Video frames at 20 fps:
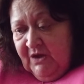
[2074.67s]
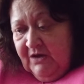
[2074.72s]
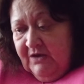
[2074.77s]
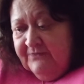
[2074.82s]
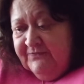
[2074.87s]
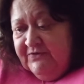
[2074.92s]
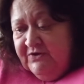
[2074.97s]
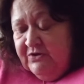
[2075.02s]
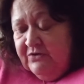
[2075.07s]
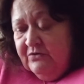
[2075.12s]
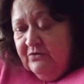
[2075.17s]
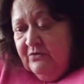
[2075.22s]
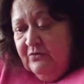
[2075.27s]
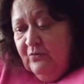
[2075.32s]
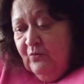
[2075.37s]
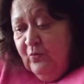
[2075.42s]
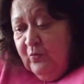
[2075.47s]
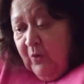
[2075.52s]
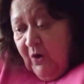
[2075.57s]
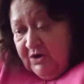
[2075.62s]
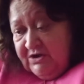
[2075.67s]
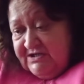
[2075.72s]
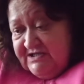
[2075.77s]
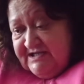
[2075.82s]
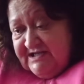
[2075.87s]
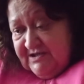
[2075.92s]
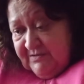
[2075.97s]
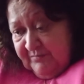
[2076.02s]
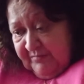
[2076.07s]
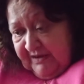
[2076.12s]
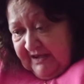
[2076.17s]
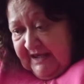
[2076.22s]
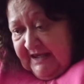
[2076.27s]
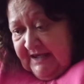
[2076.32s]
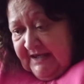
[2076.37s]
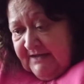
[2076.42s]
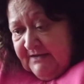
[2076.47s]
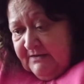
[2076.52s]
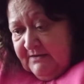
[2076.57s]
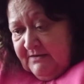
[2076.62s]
if you want to be